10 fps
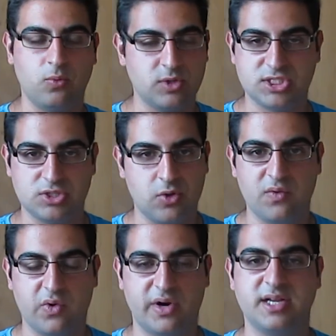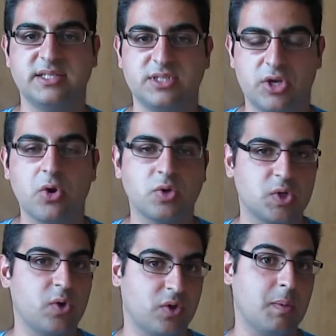which no worries, you can
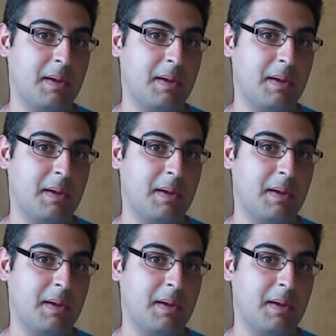also go to